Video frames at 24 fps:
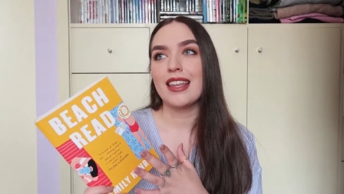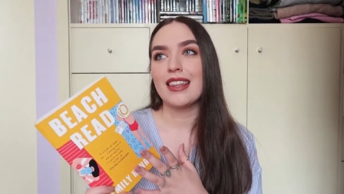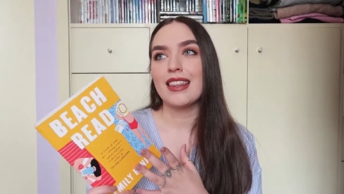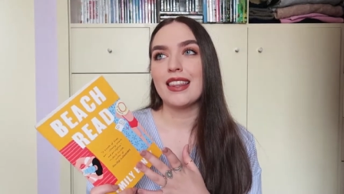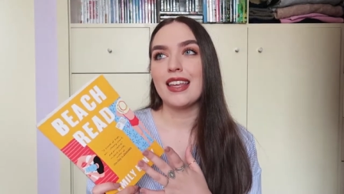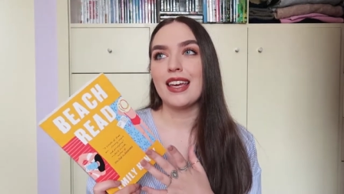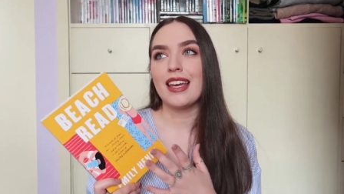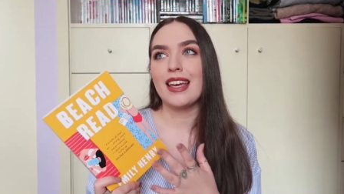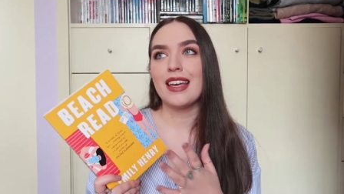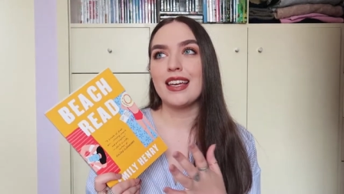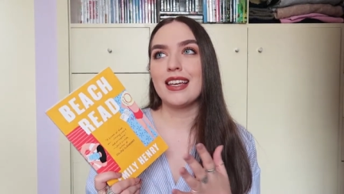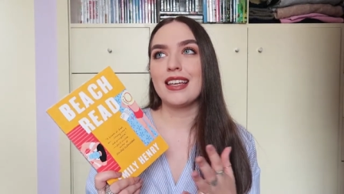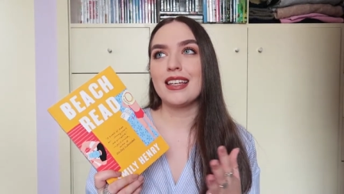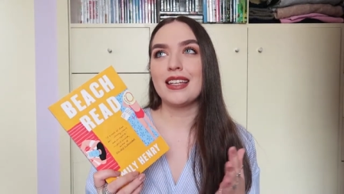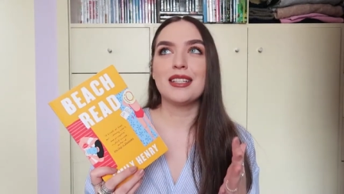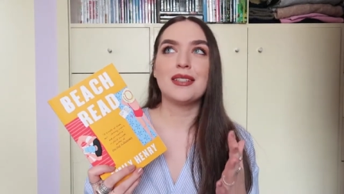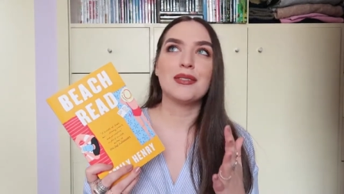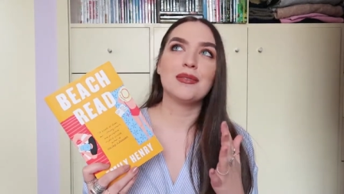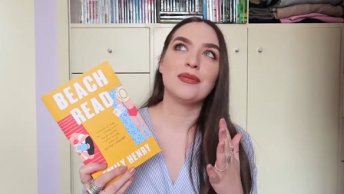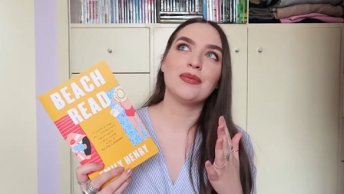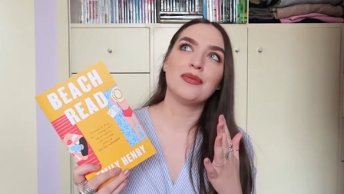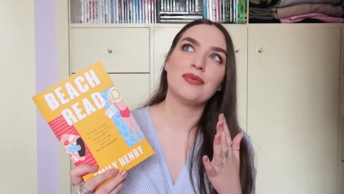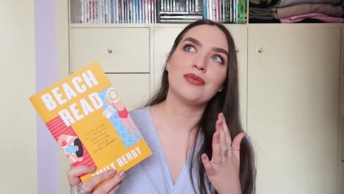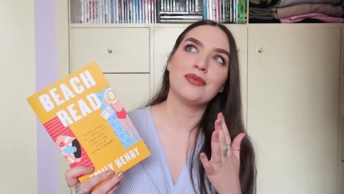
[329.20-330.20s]

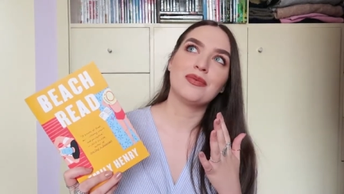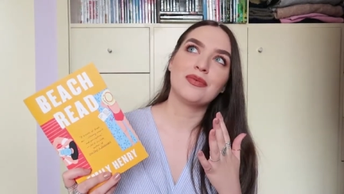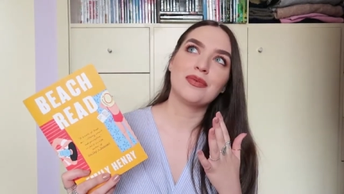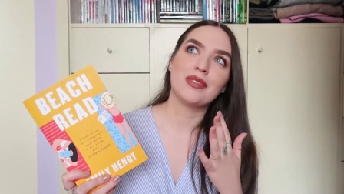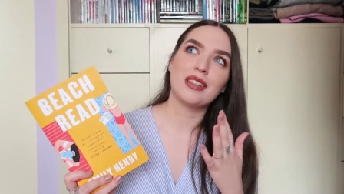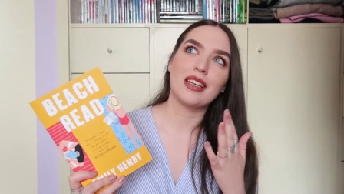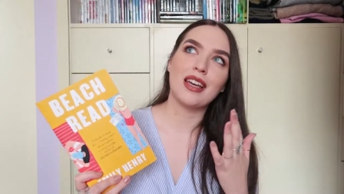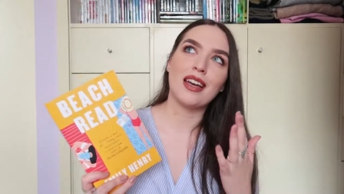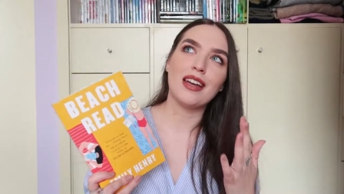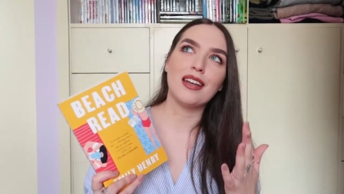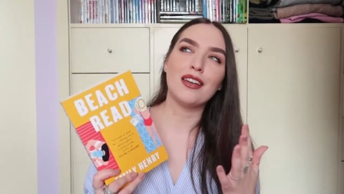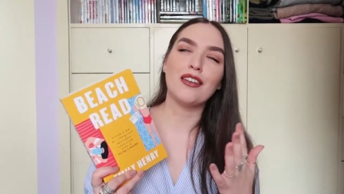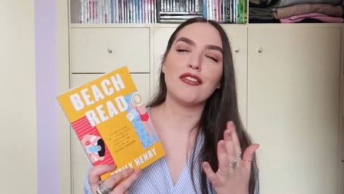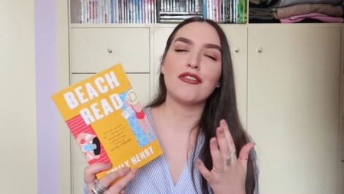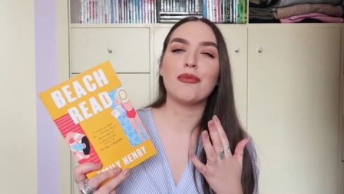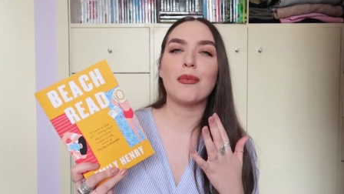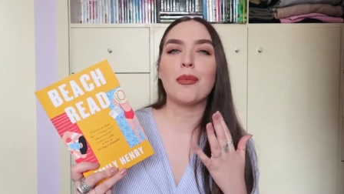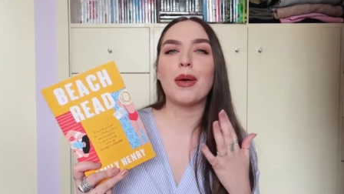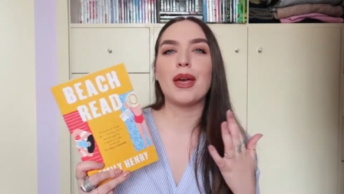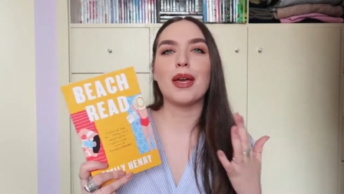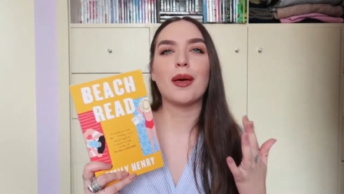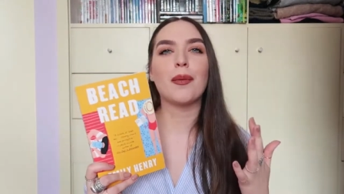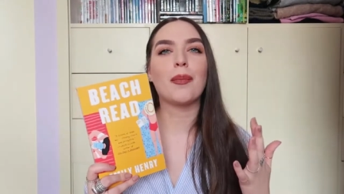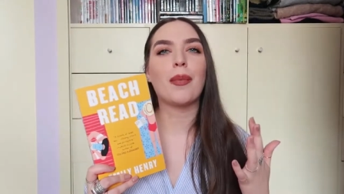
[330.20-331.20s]
they kind of
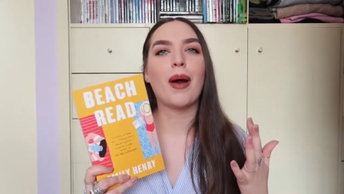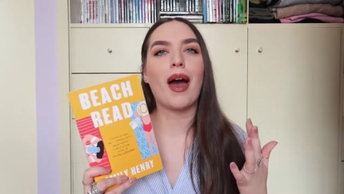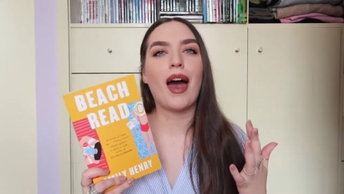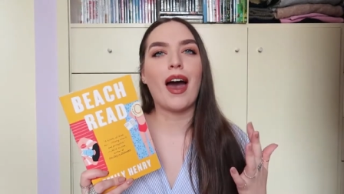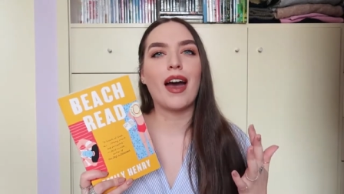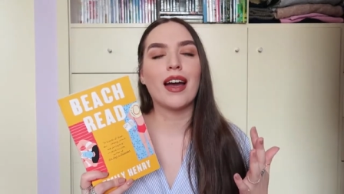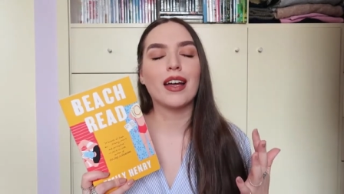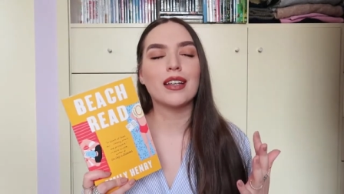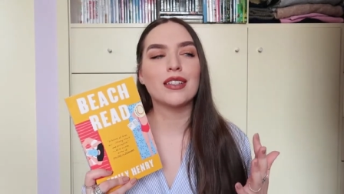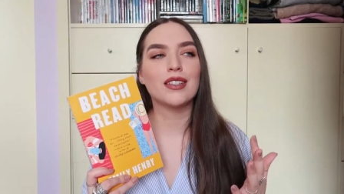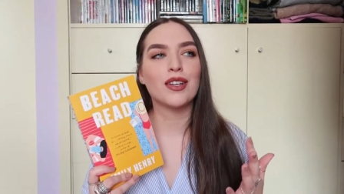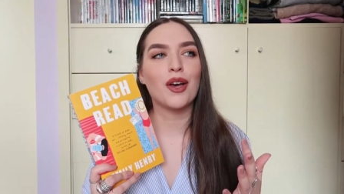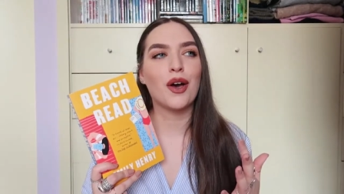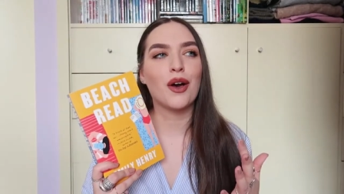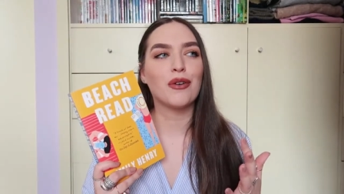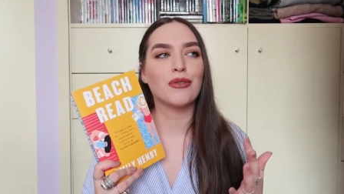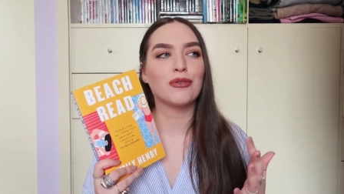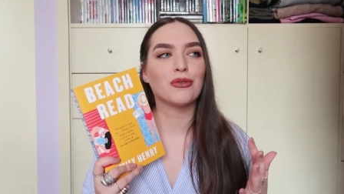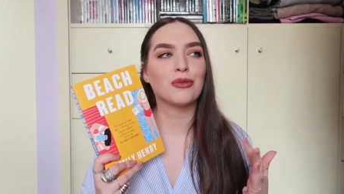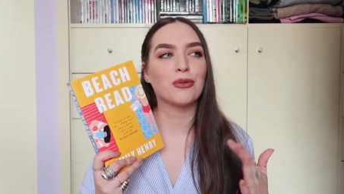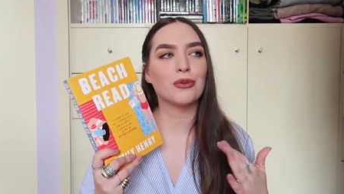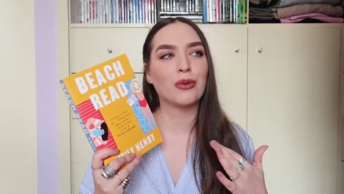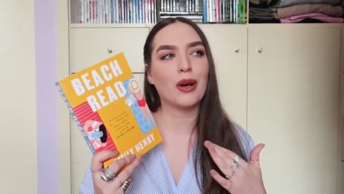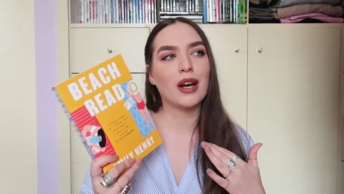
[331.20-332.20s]
make a pact
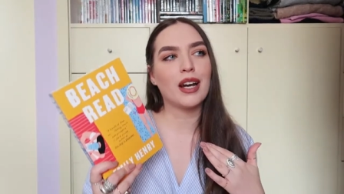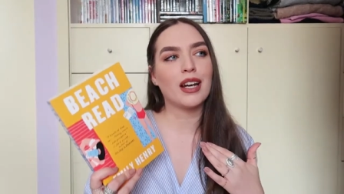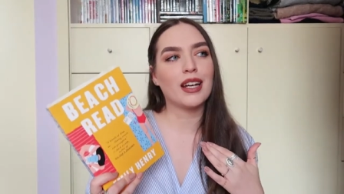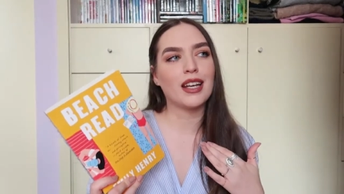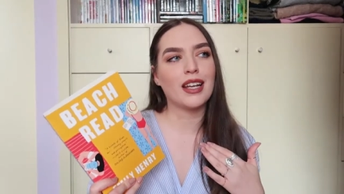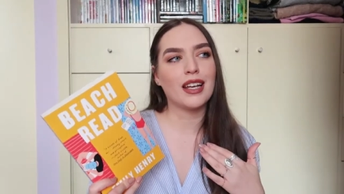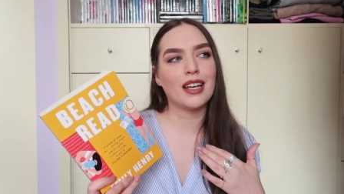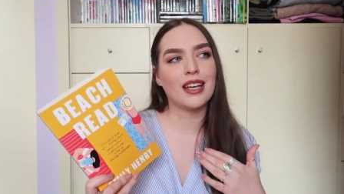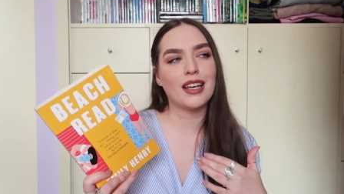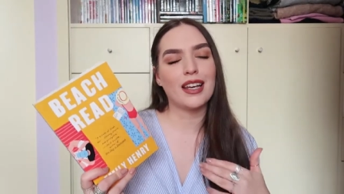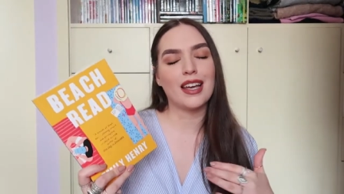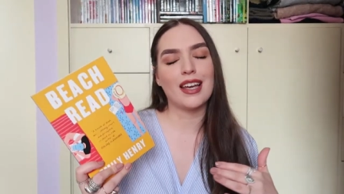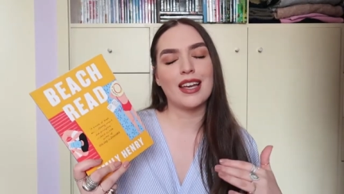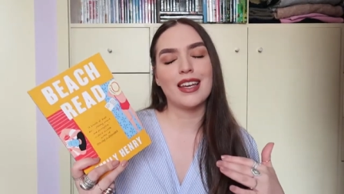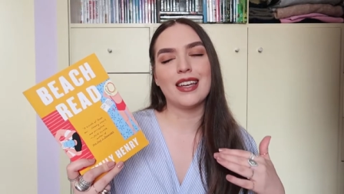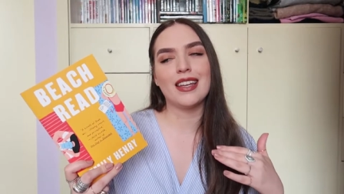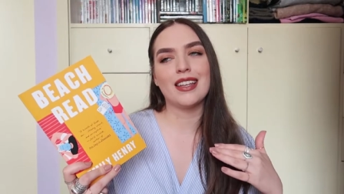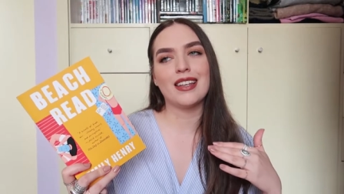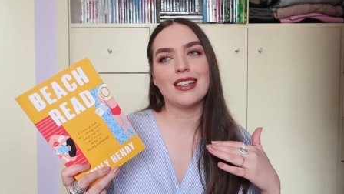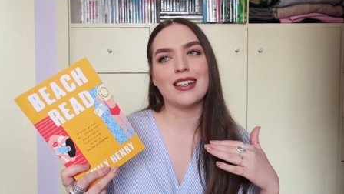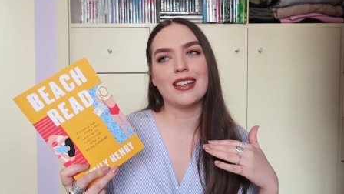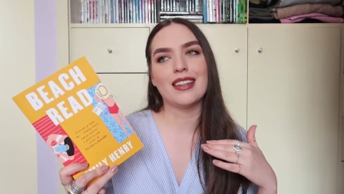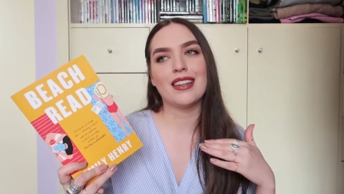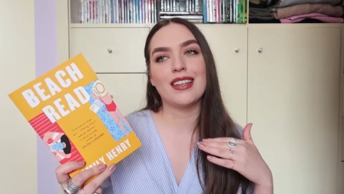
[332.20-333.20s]
of writing
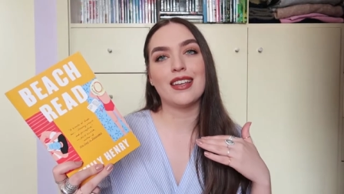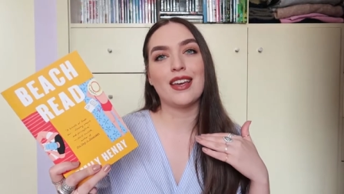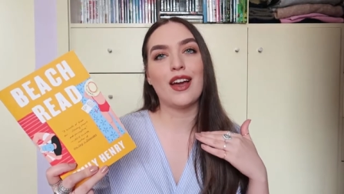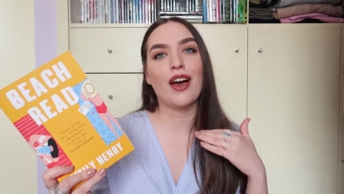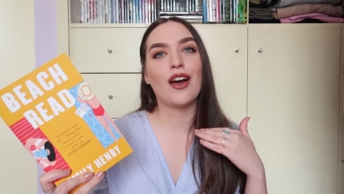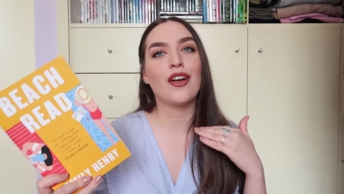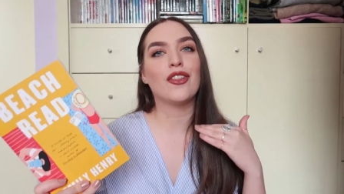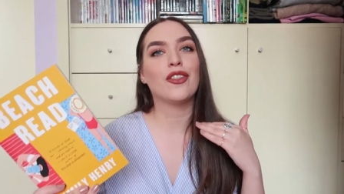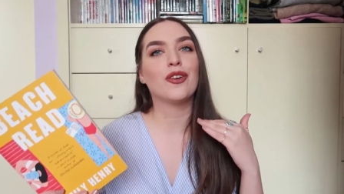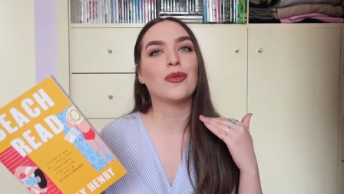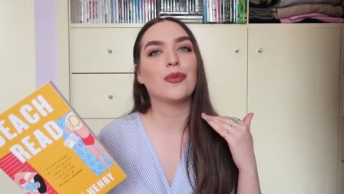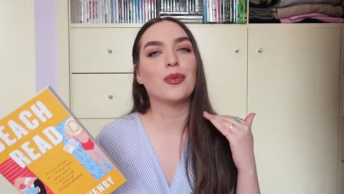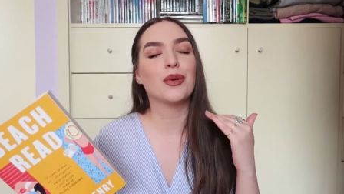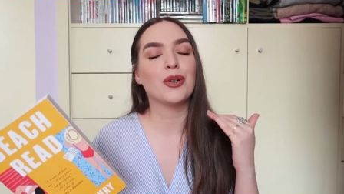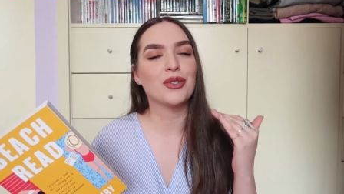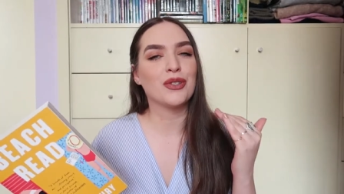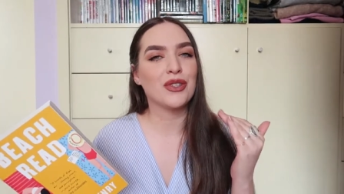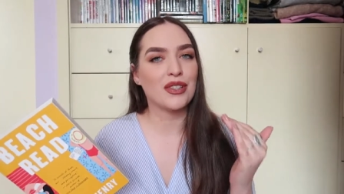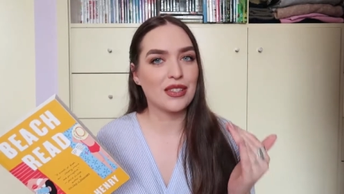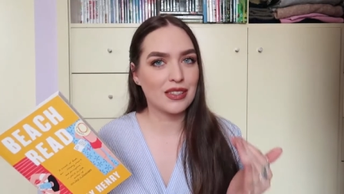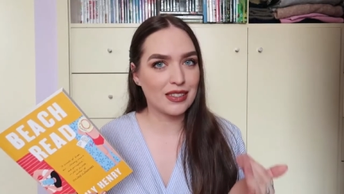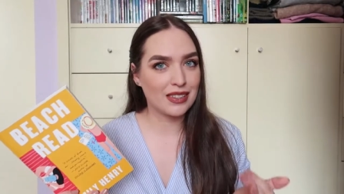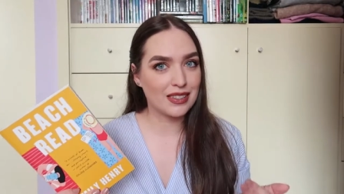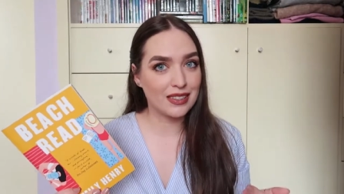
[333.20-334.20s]
in the other
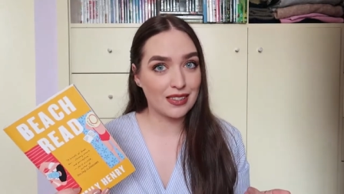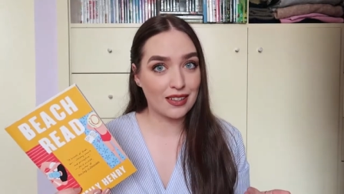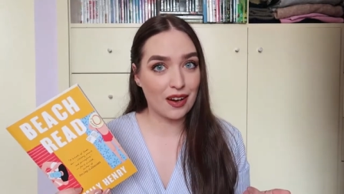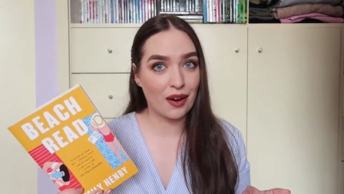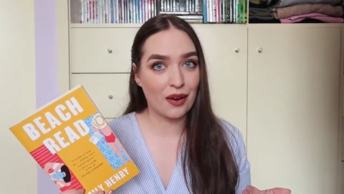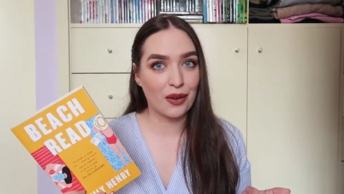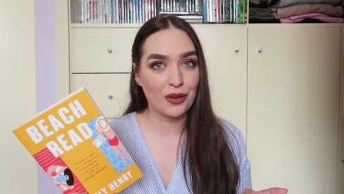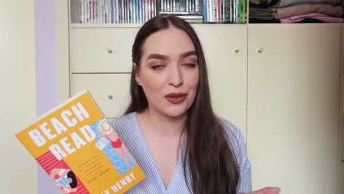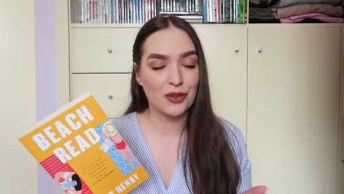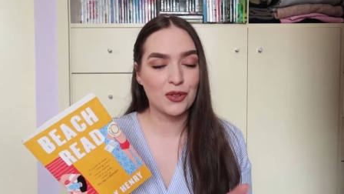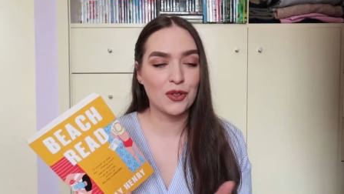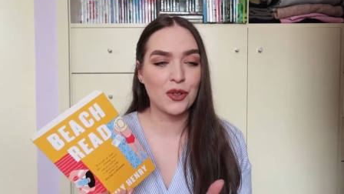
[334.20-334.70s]
person's style.